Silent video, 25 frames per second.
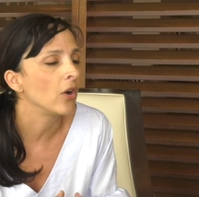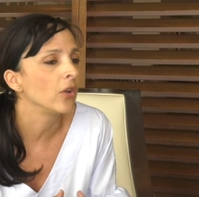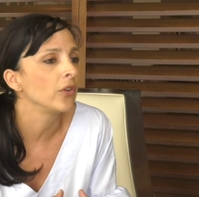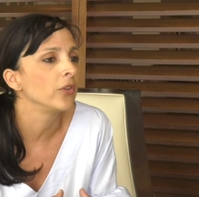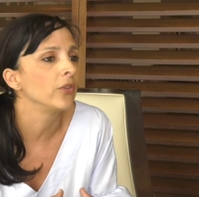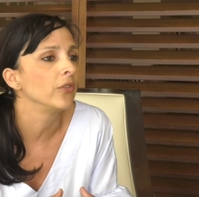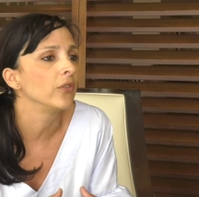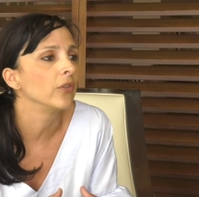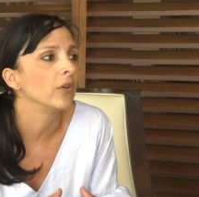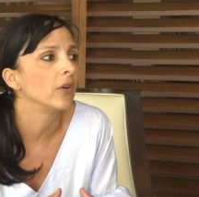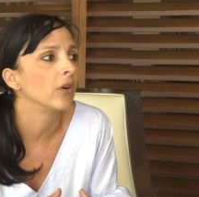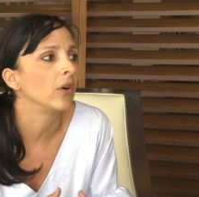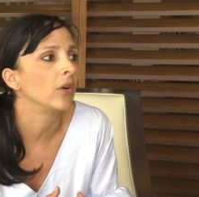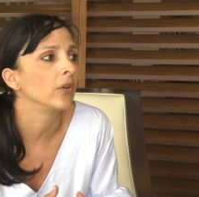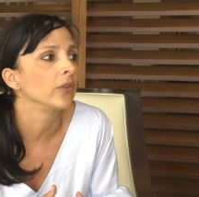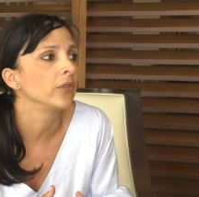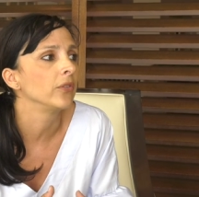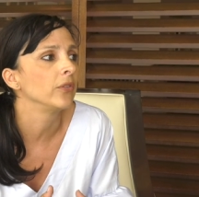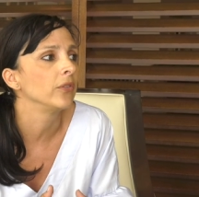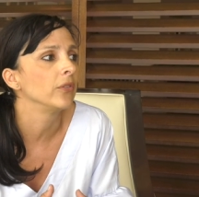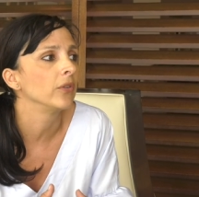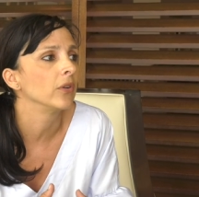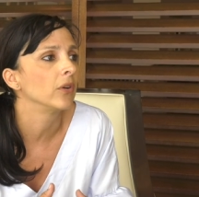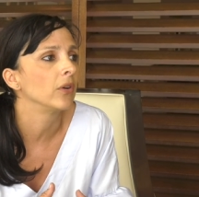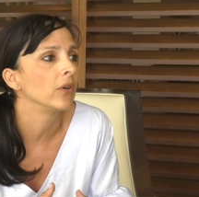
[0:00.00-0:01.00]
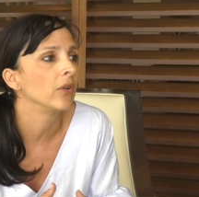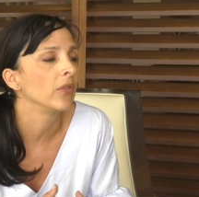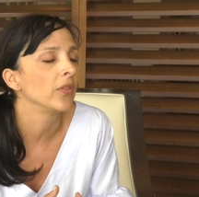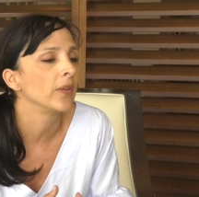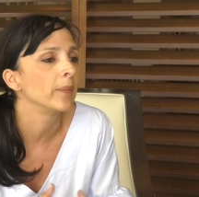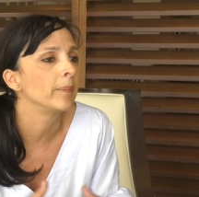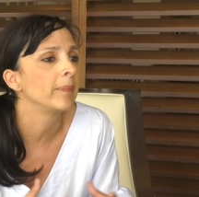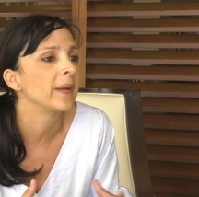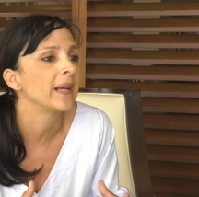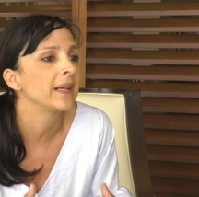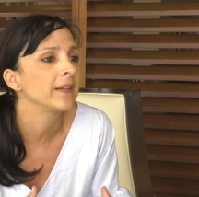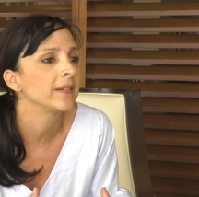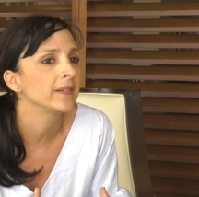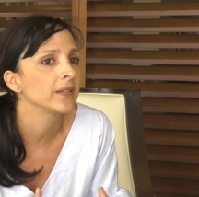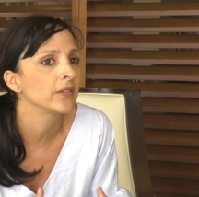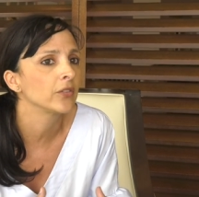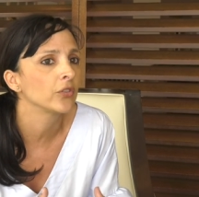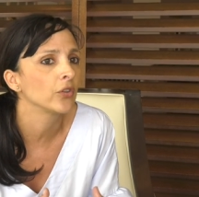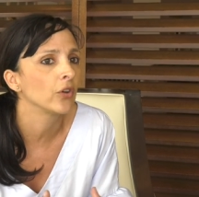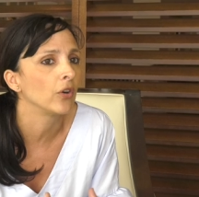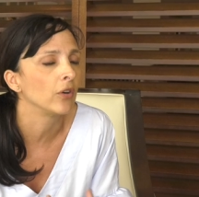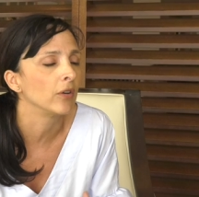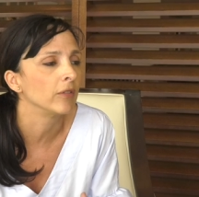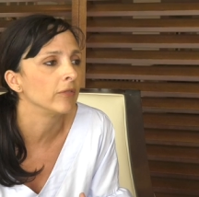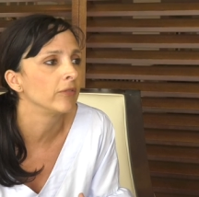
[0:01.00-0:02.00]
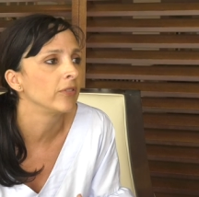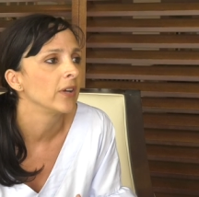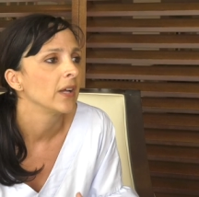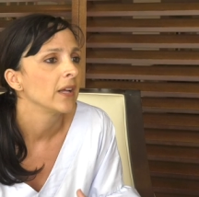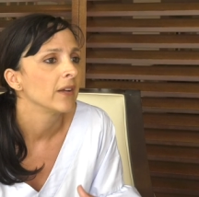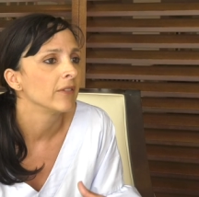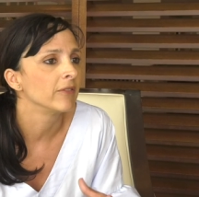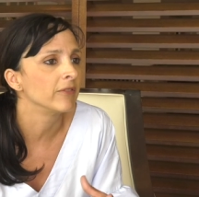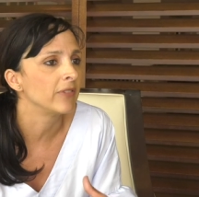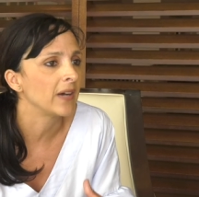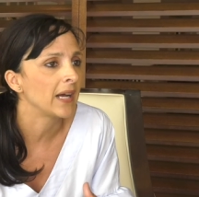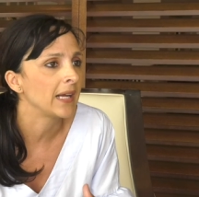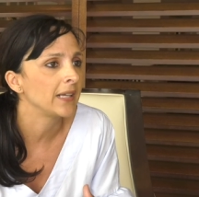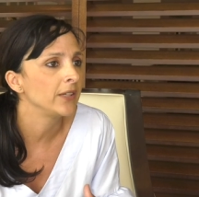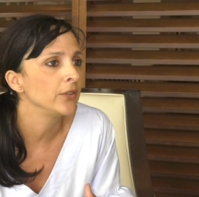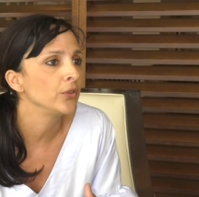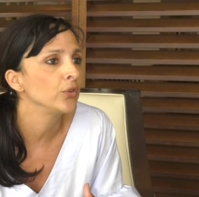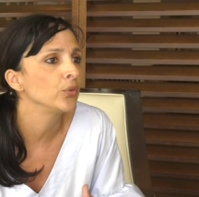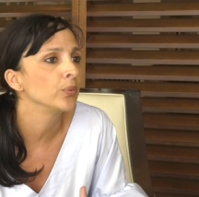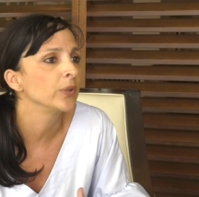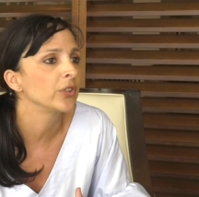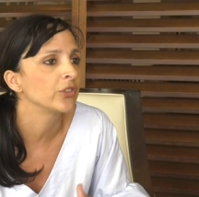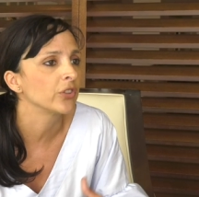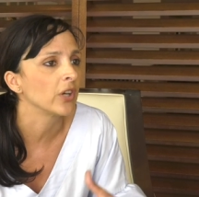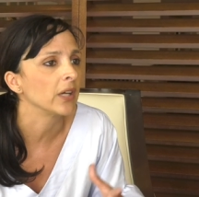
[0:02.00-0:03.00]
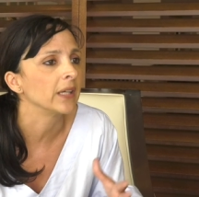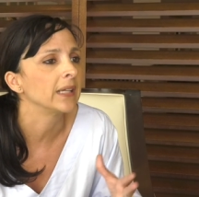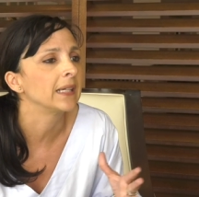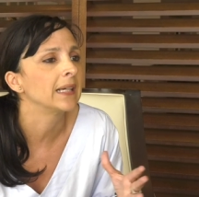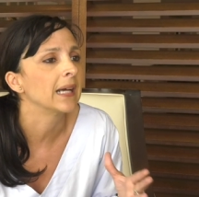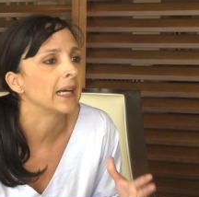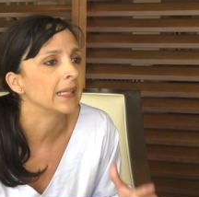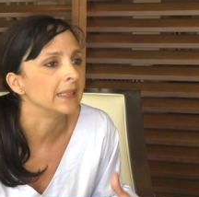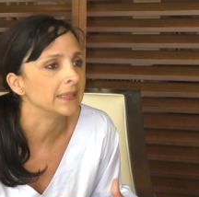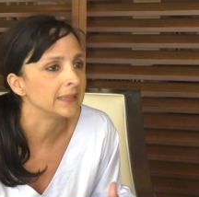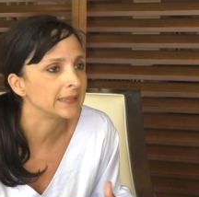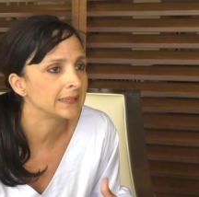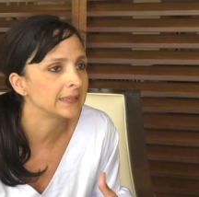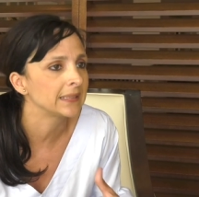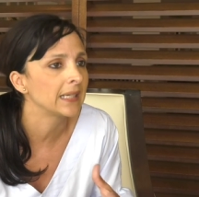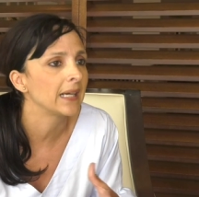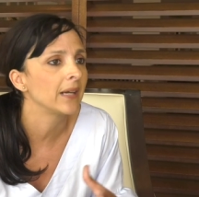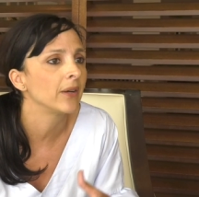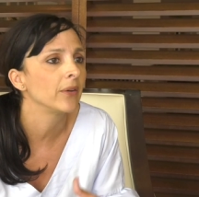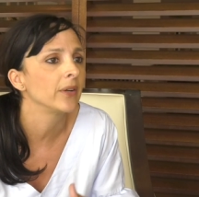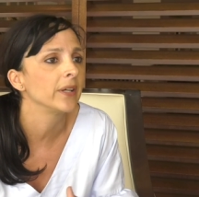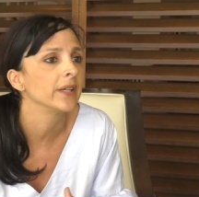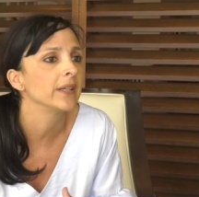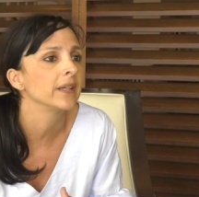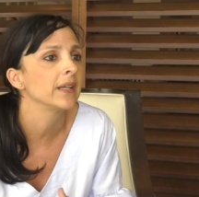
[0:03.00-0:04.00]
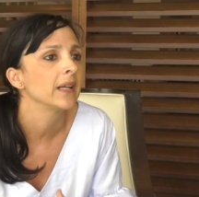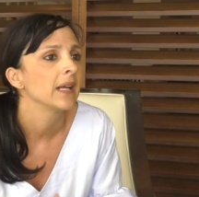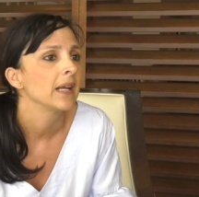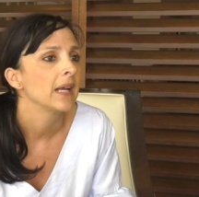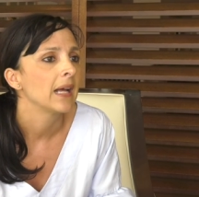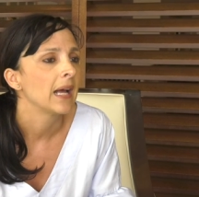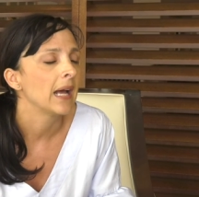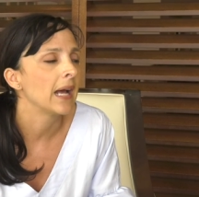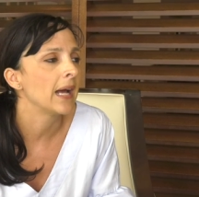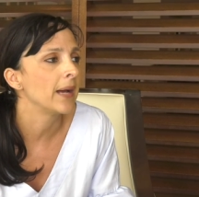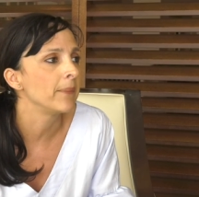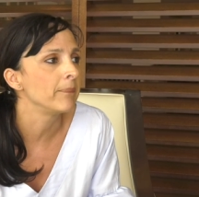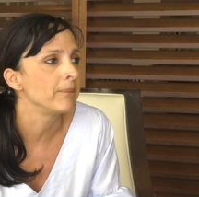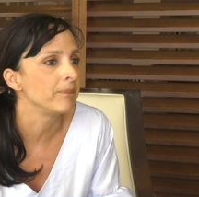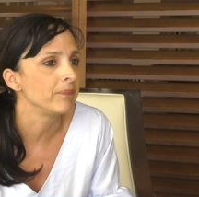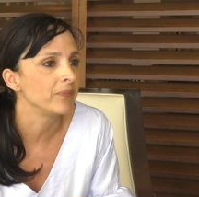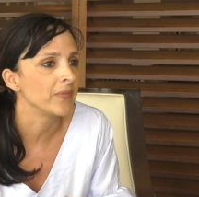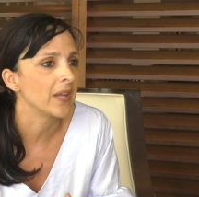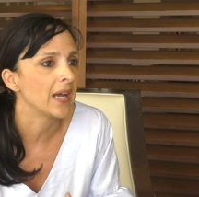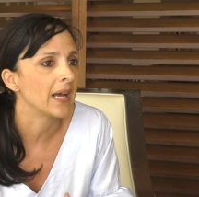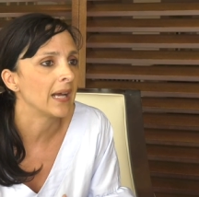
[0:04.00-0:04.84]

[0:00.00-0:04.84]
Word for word: on, on, on the basis of values which are egalitarian um,